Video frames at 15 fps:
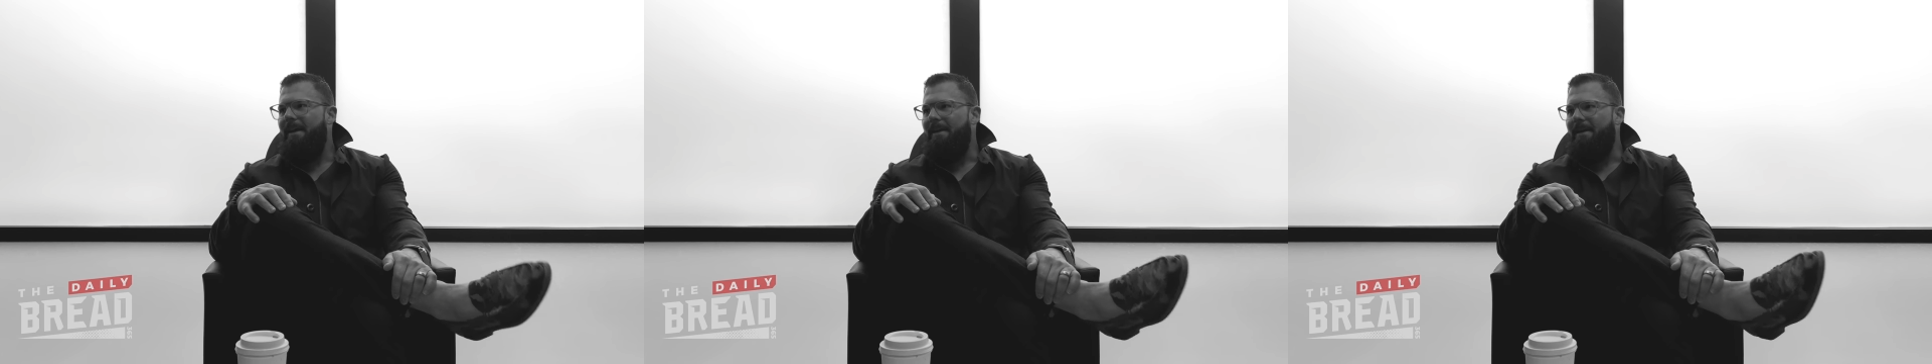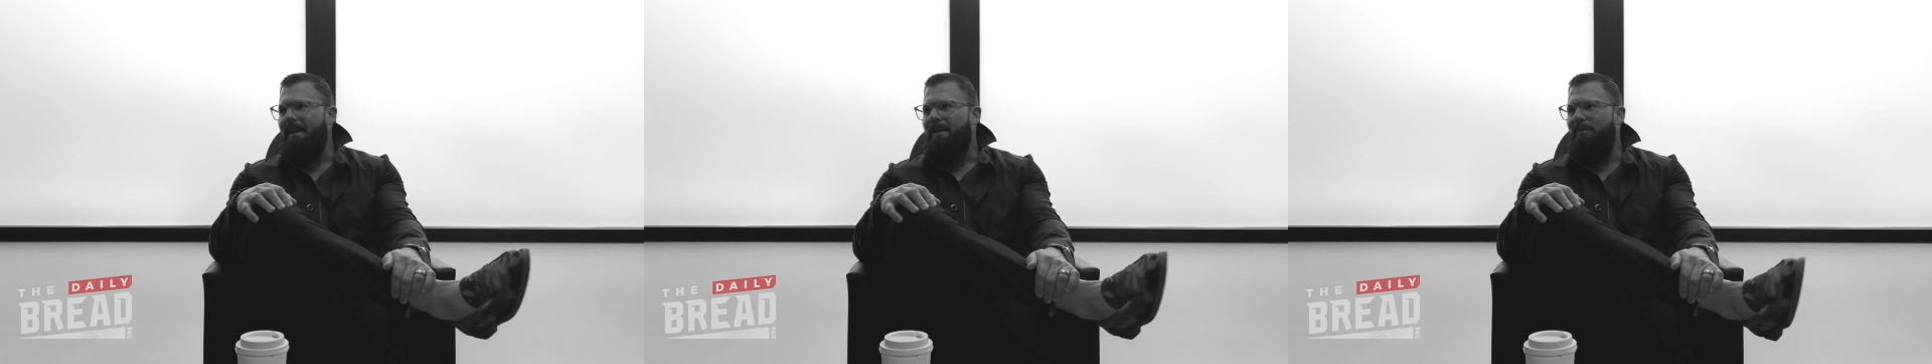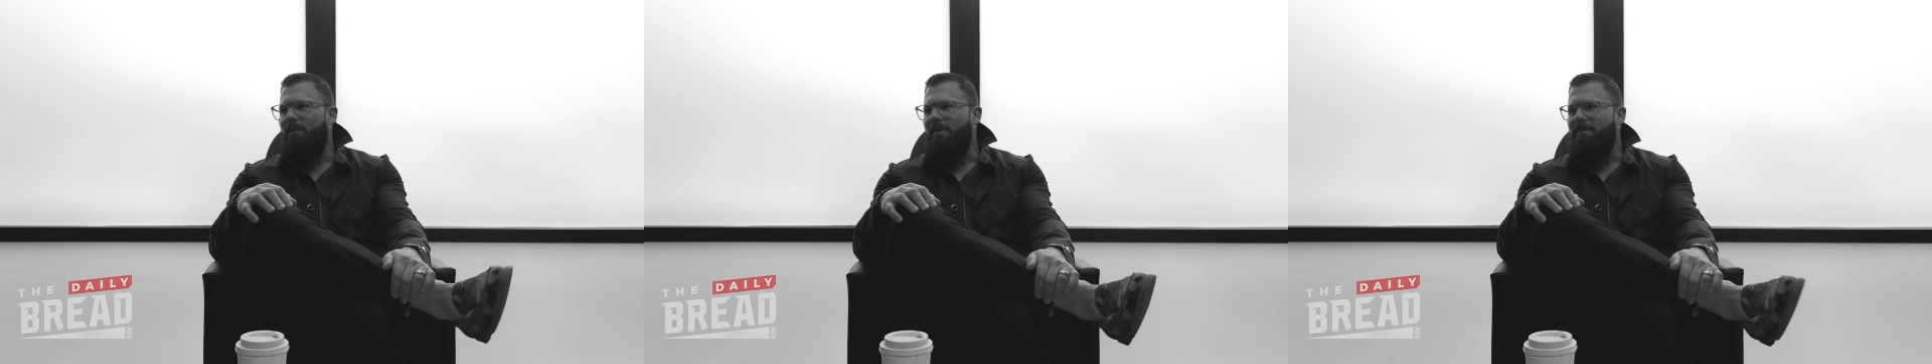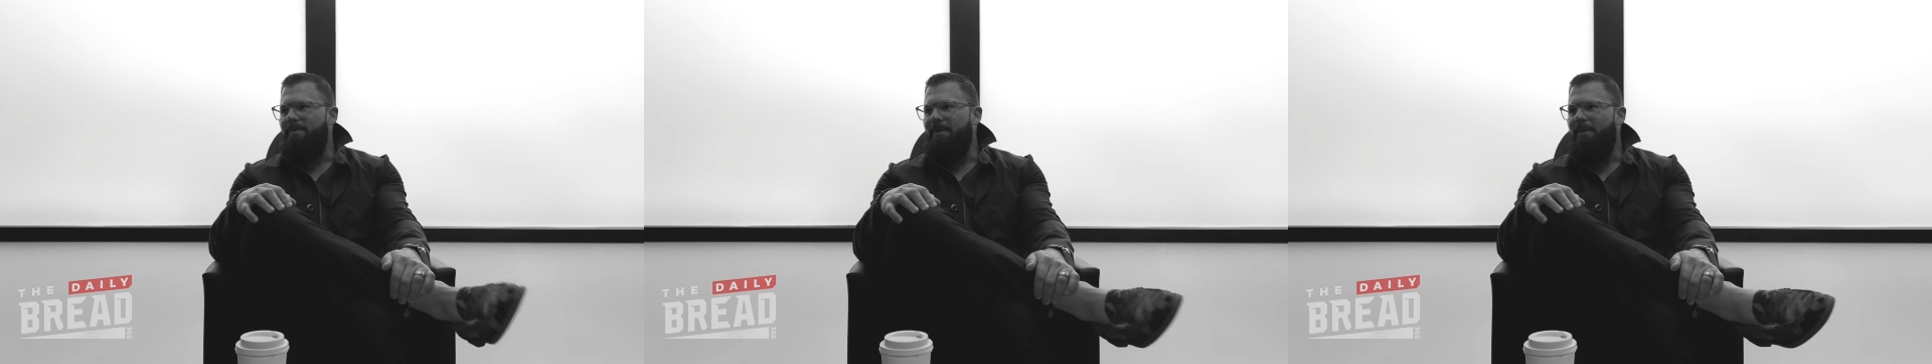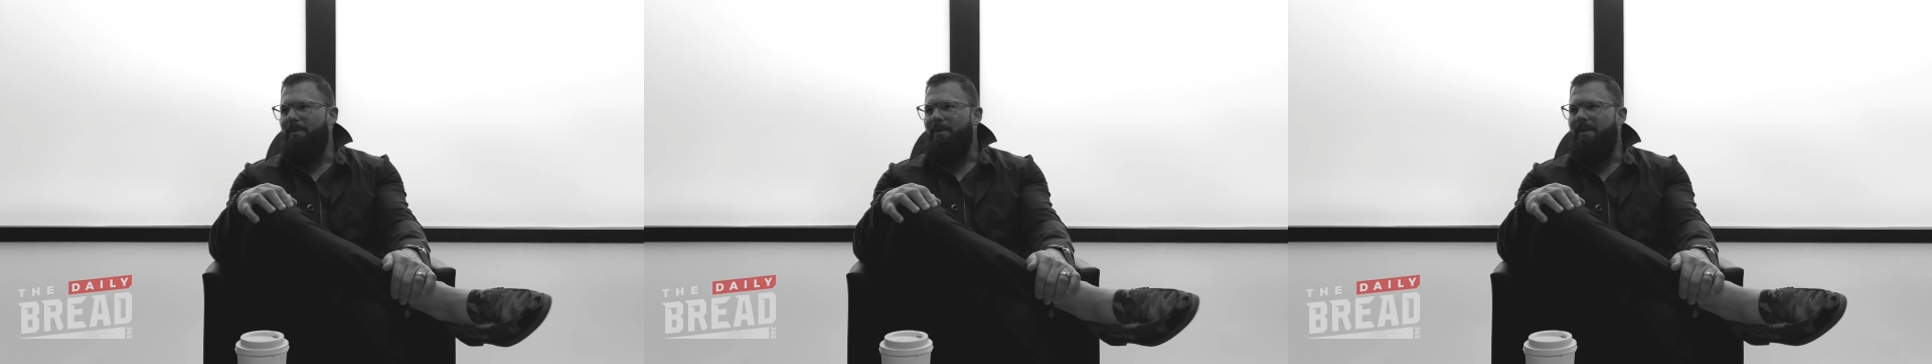on kind of what's
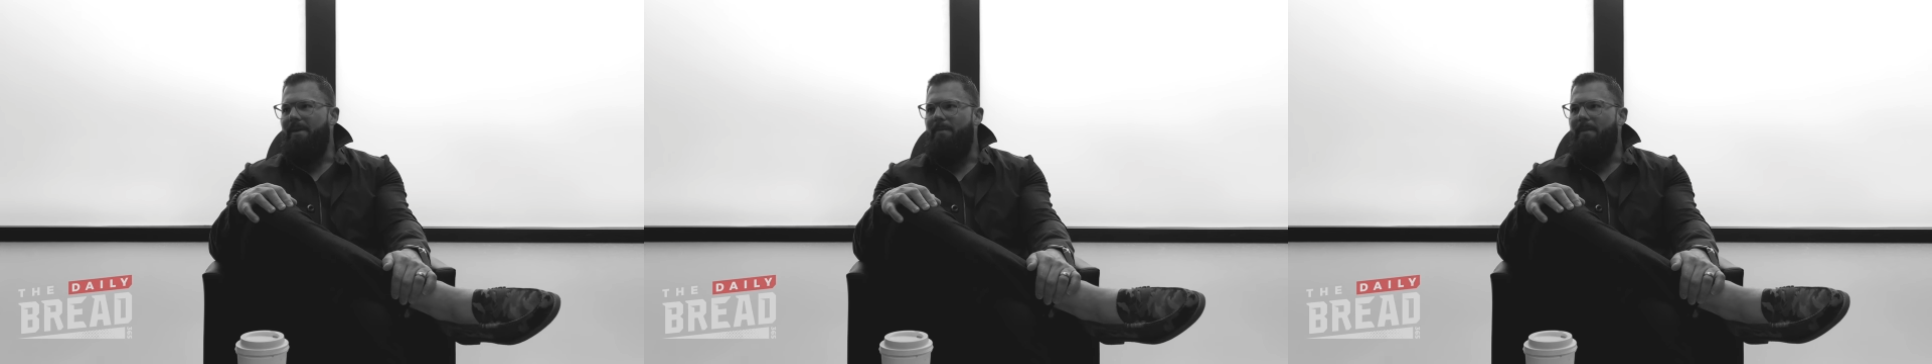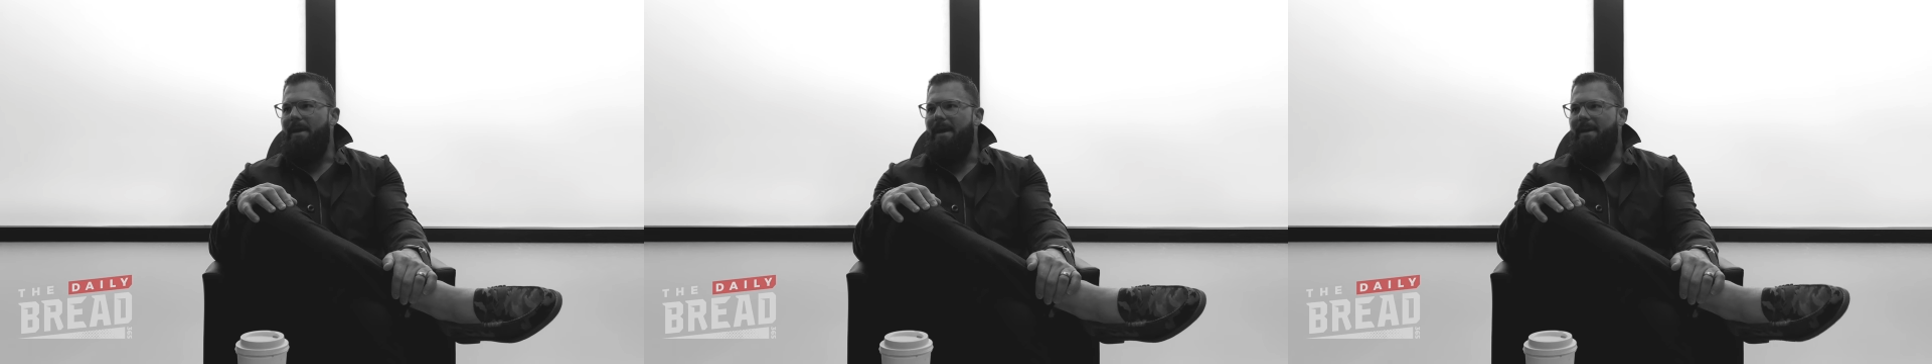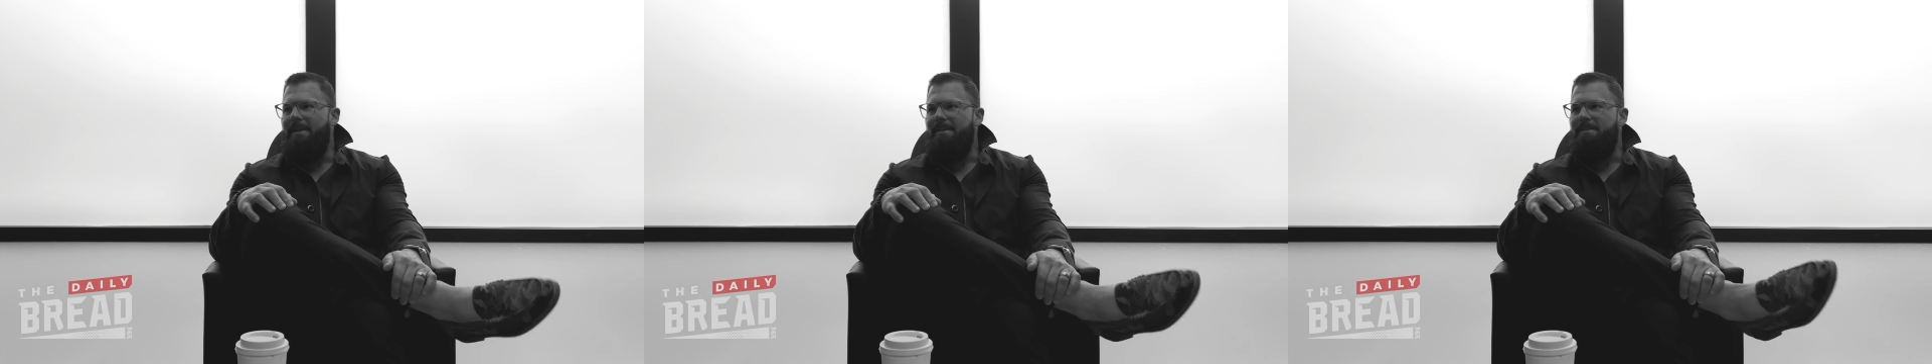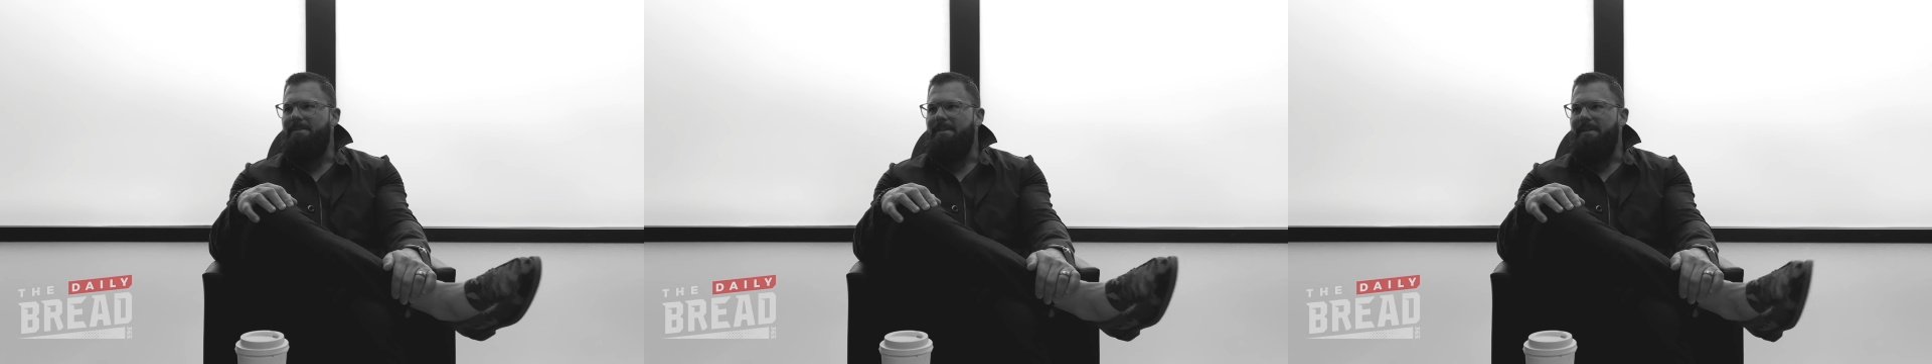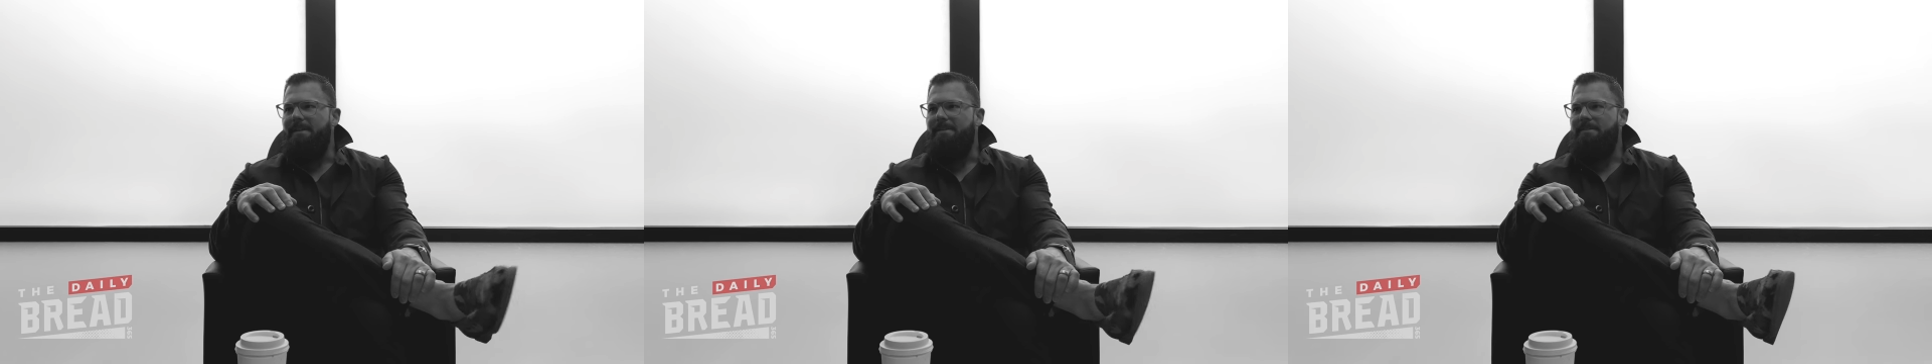been going on behind the
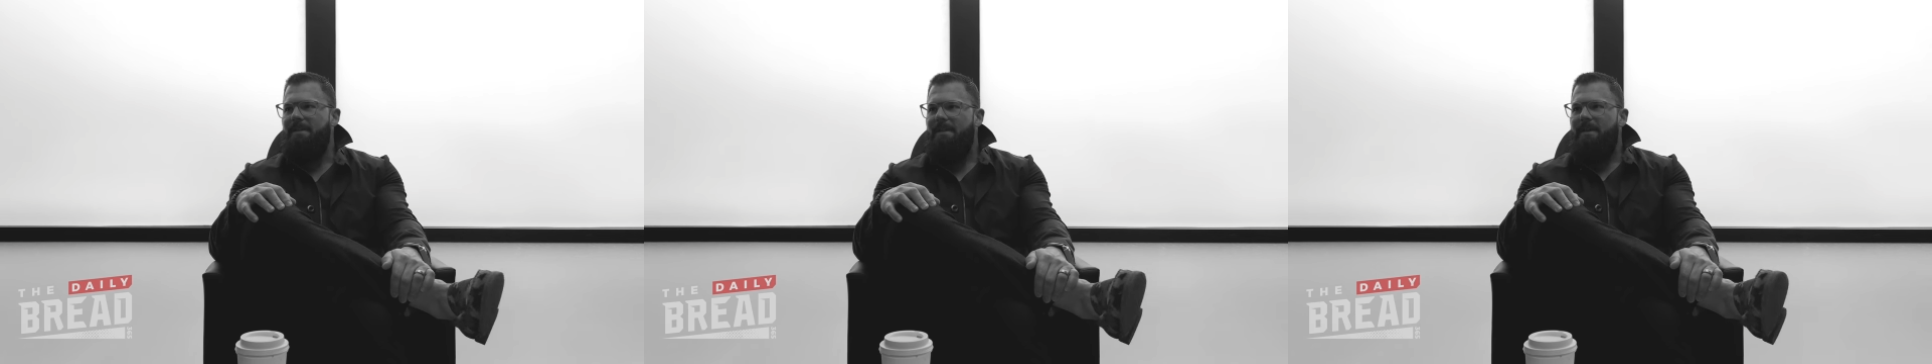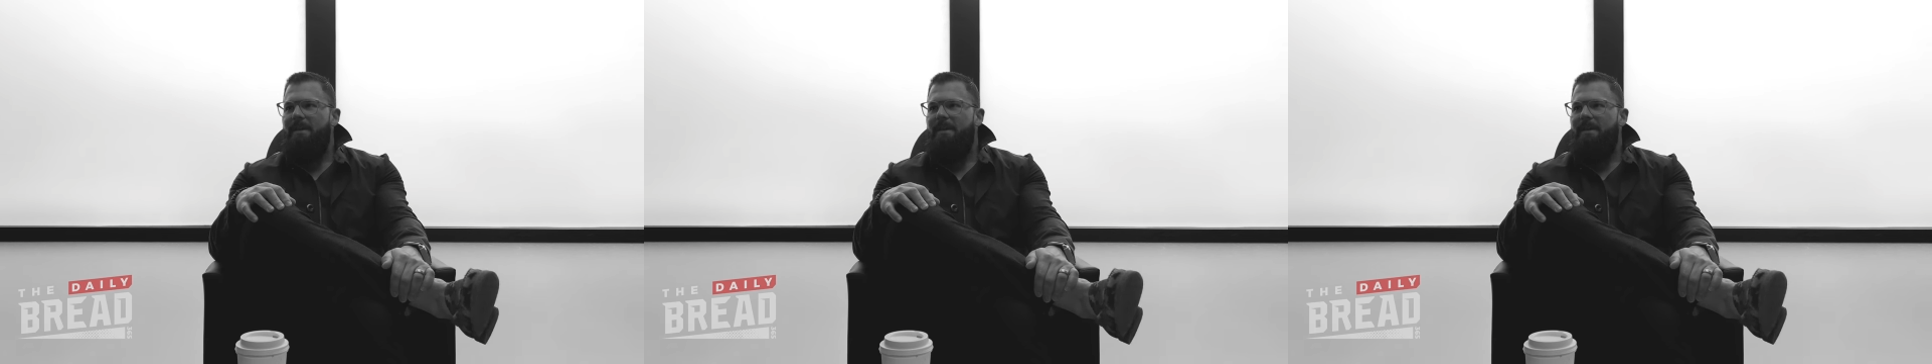scenes.